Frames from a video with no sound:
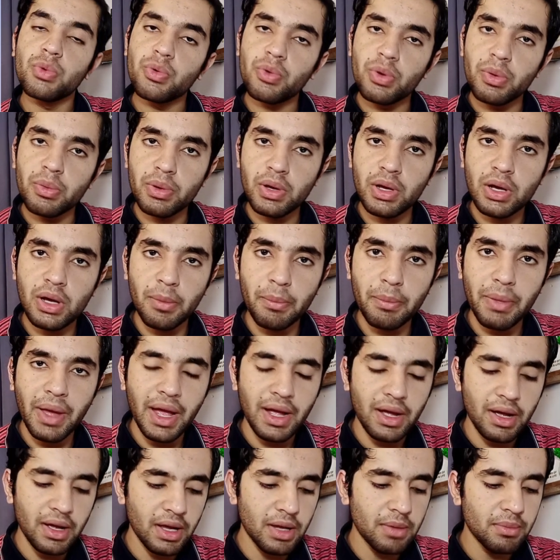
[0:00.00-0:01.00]
We will come
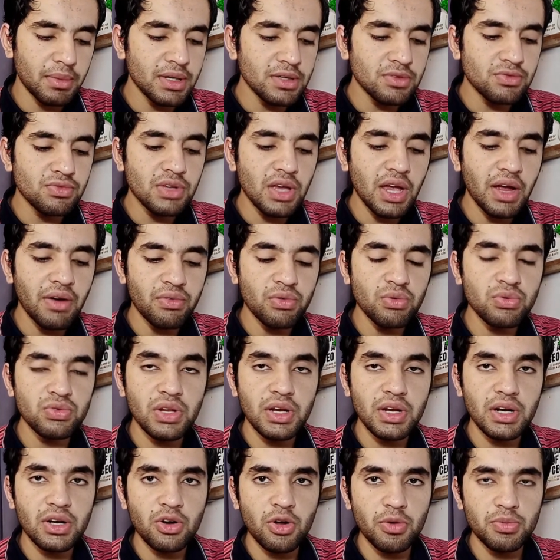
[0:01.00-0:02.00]
back again because we have to
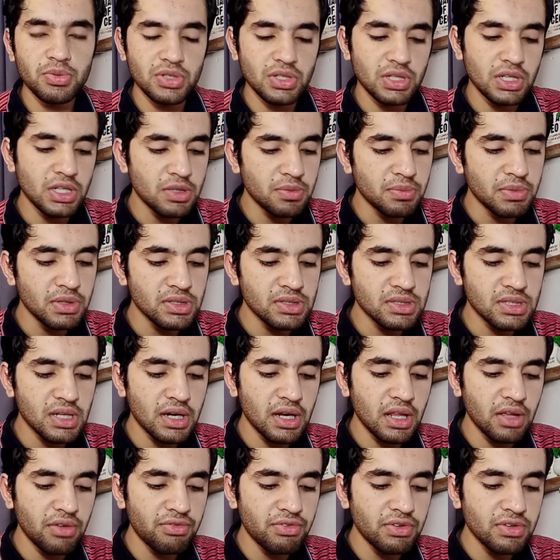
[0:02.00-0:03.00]
select option. It means
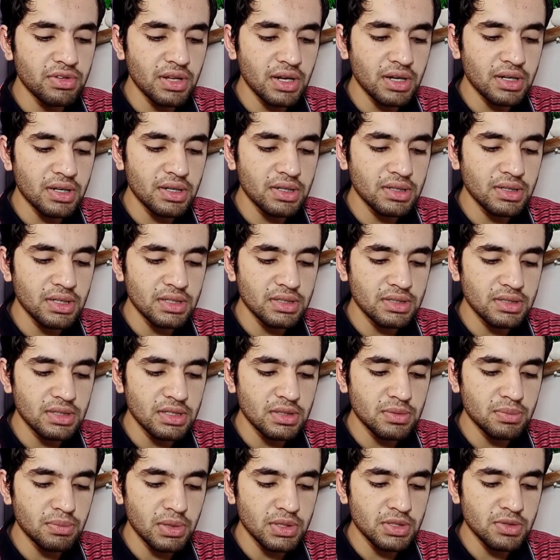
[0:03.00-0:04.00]
that if we selected
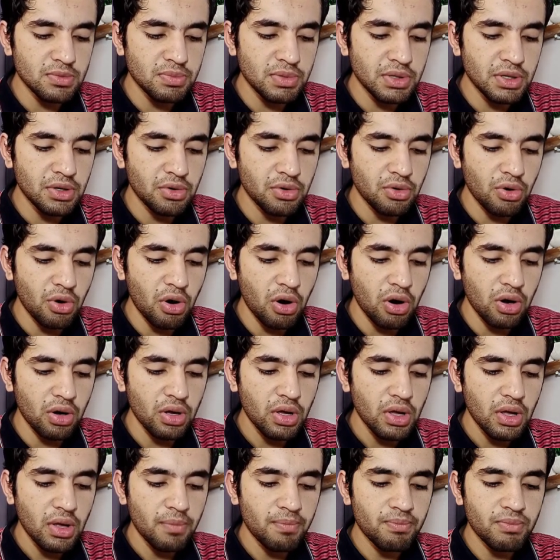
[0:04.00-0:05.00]
this must be wrong,
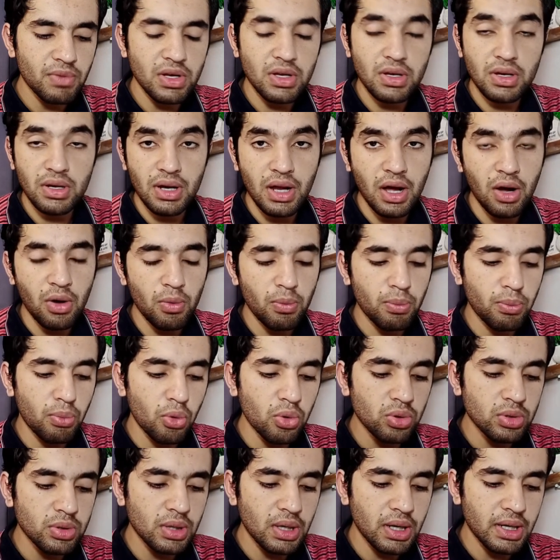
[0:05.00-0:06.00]
but now
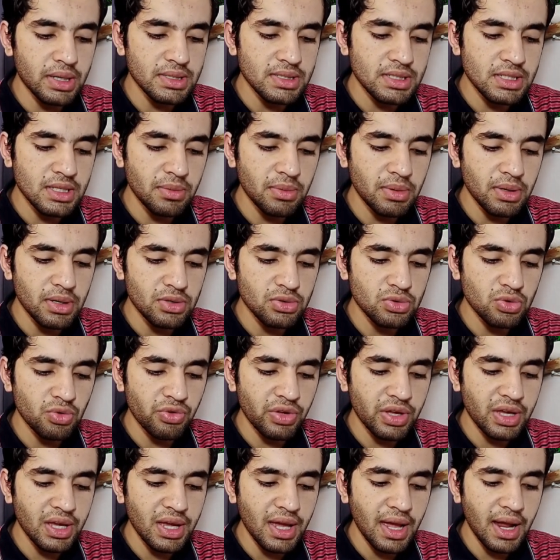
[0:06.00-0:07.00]
both are similar, so
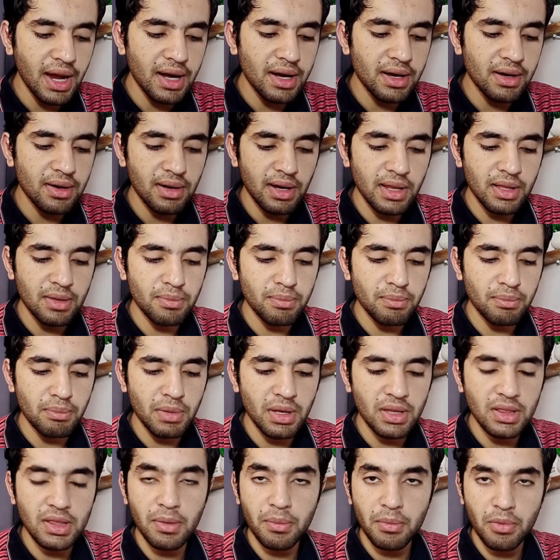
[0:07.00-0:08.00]
we can't like
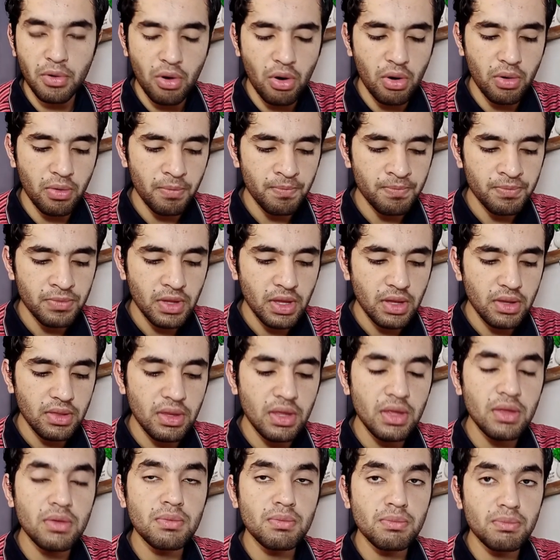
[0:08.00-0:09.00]
make them wrong.
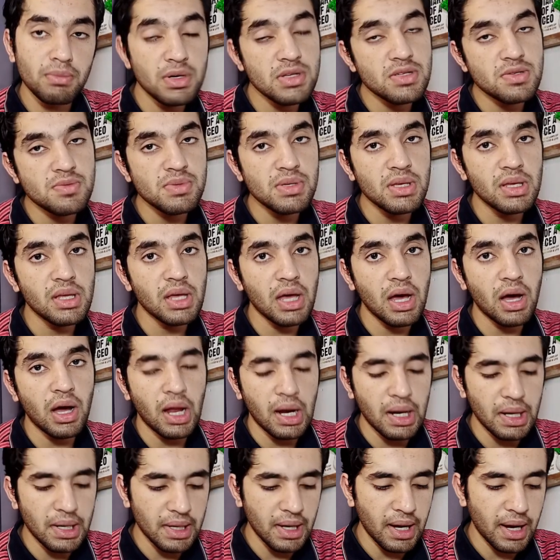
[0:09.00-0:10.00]
These must be
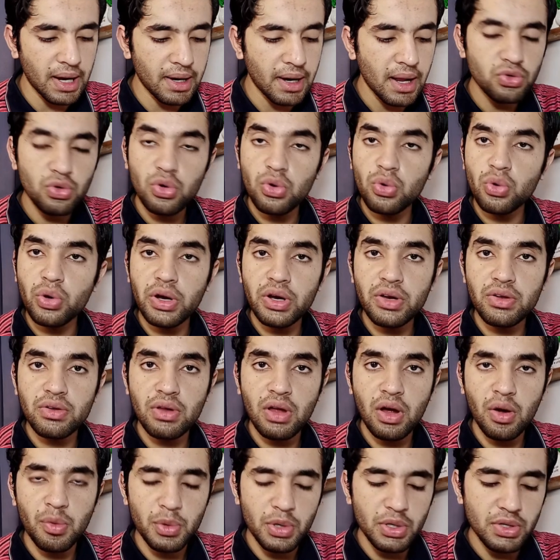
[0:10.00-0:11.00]
aldehyde. So look at
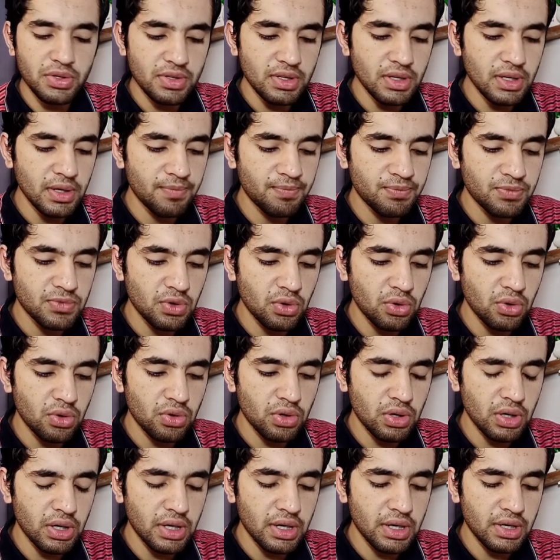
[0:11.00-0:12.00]
option C.
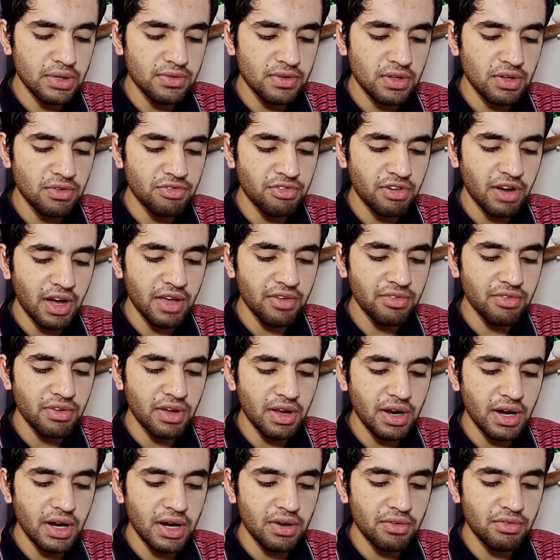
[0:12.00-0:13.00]
So C5
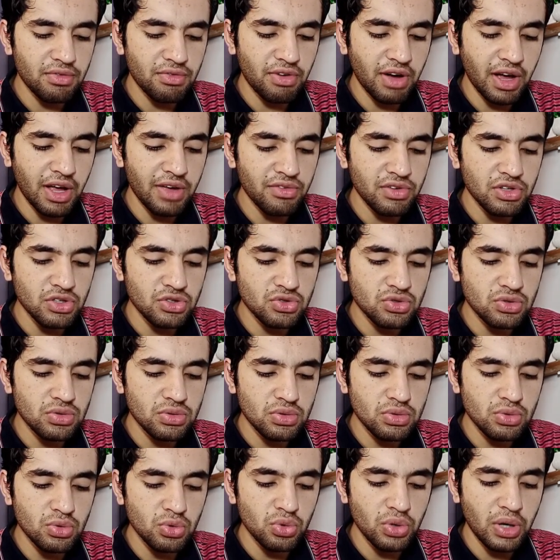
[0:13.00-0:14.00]
and 5 is
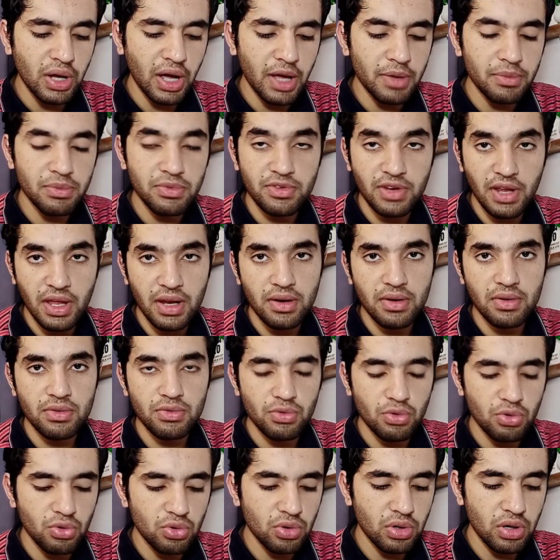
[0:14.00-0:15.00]
2 times 10,
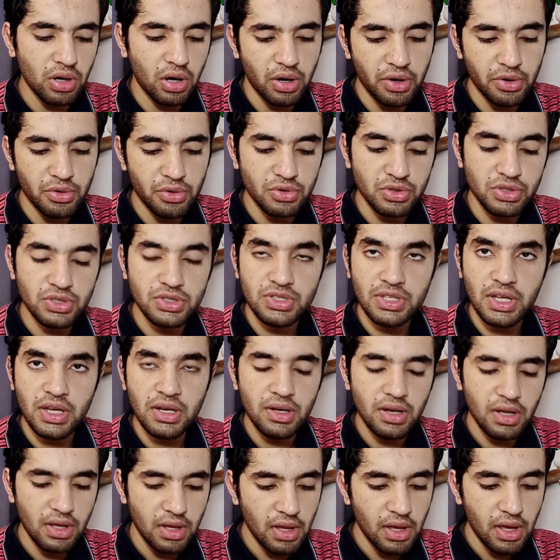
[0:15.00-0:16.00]
so hydrogen is 10
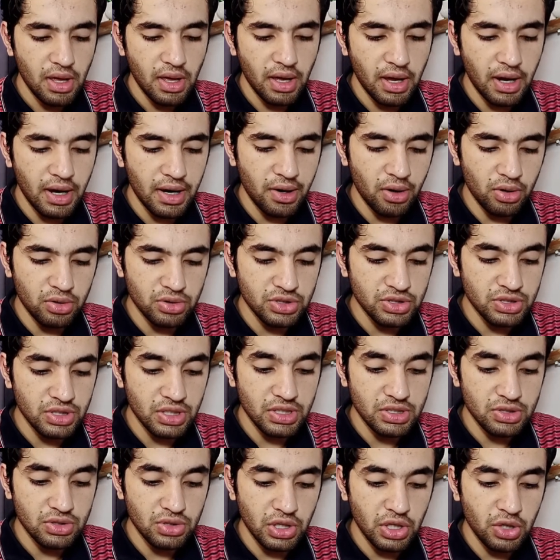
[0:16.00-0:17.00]
and
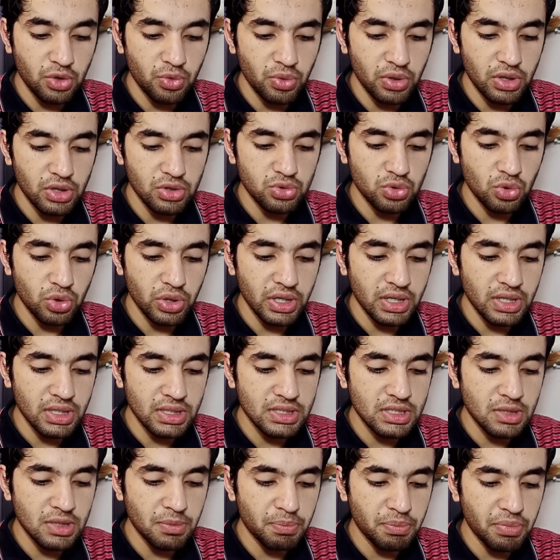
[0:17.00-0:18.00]
oxygen is equal. So it
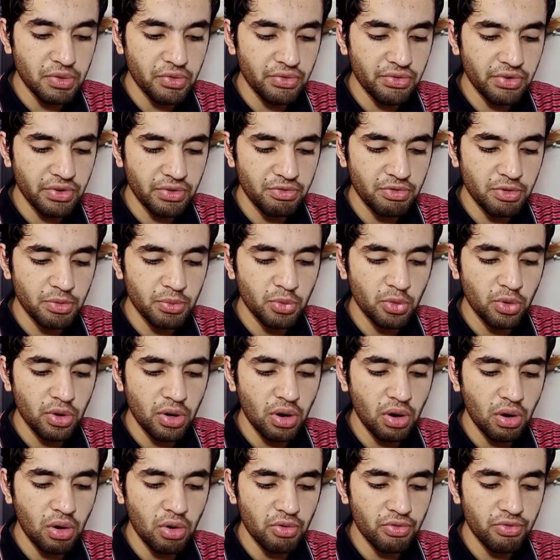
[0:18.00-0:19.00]
is the perfect
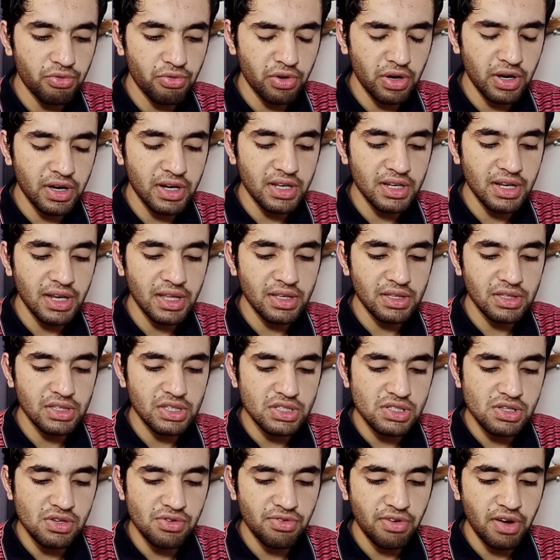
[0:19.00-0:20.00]
formula of it, is like
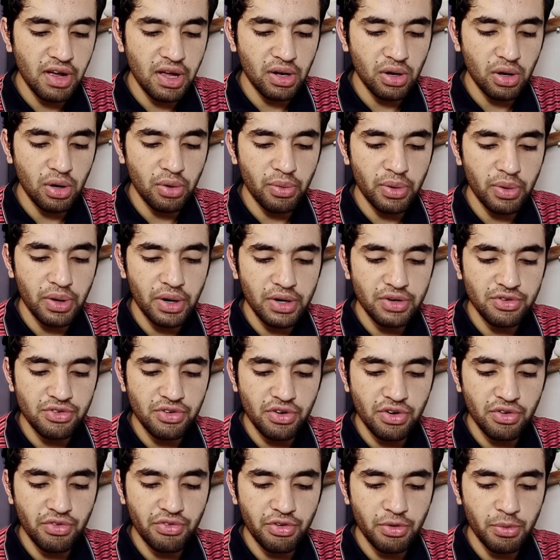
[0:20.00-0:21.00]
justifying our
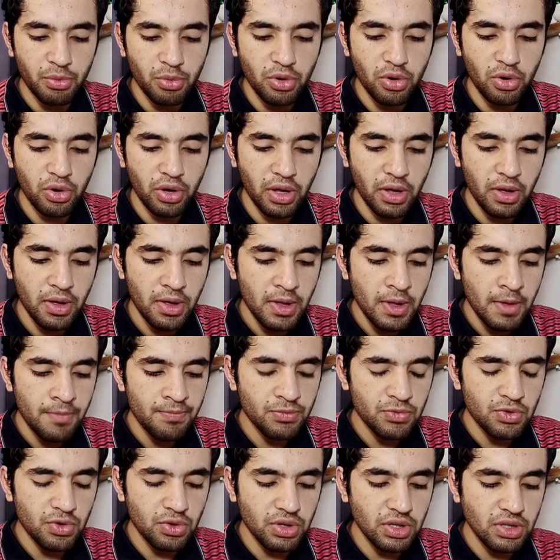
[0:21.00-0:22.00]
general formula. Okay,
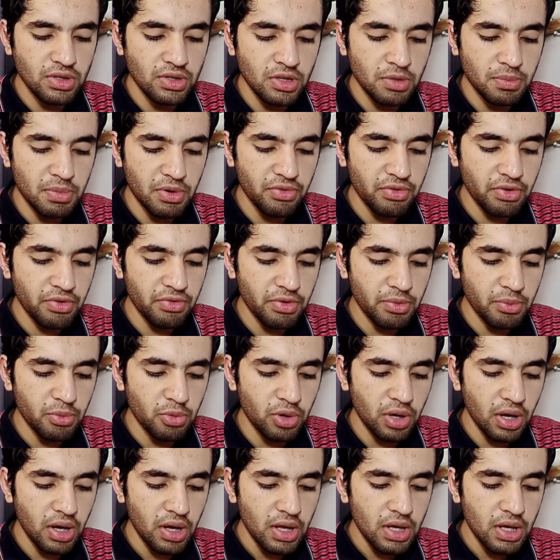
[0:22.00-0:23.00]
so this is the perfect
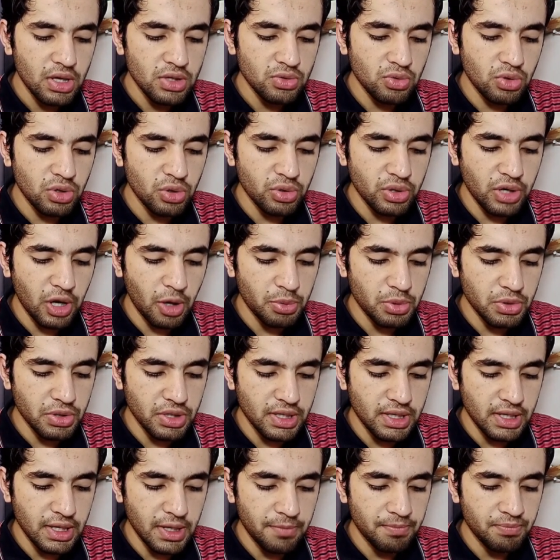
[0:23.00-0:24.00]
formula. So look at option
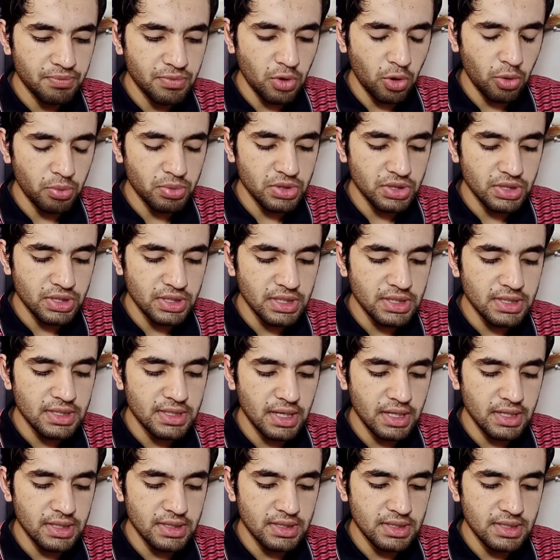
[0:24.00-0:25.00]
D. Option D
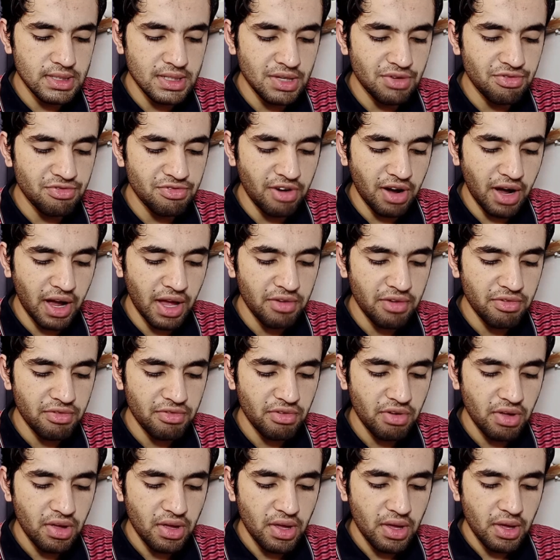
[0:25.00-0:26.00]
says C5
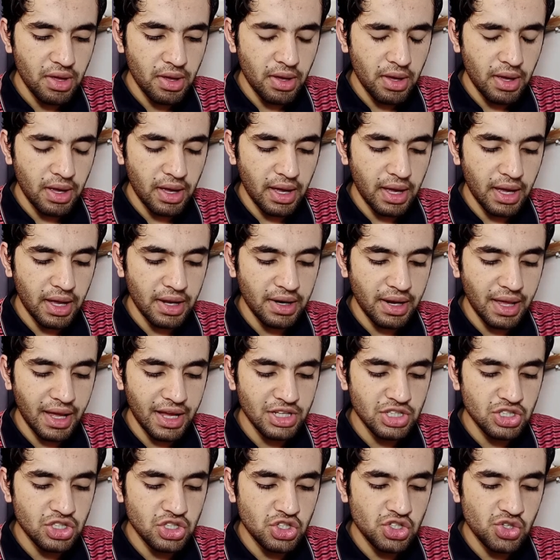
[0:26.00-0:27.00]
and
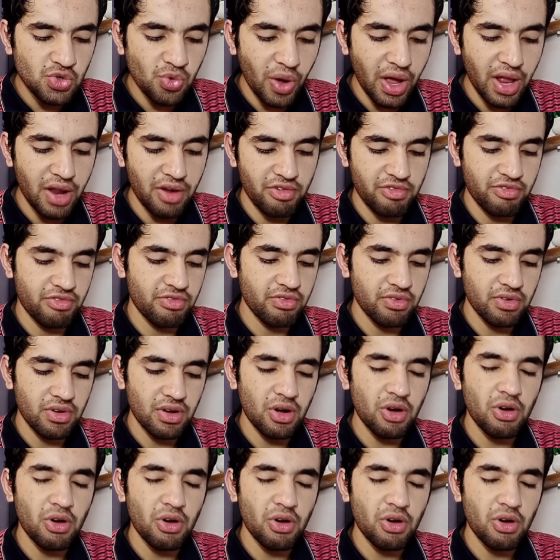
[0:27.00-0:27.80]
H12.